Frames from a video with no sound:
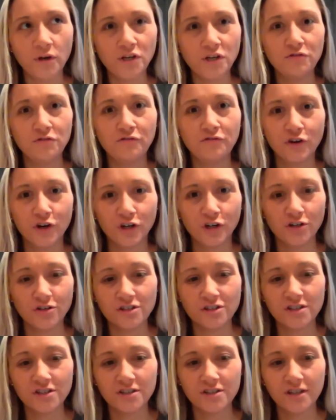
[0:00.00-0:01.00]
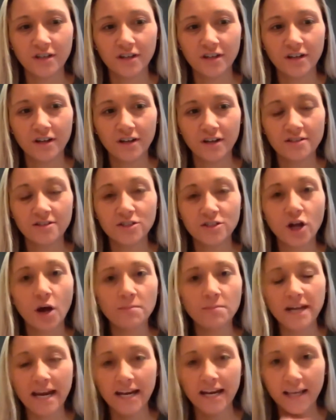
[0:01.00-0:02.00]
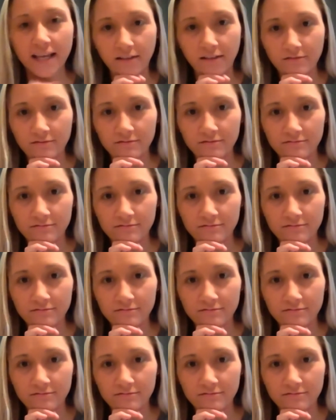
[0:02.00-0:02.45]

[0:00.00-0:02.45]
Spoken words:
when you first stopped dating?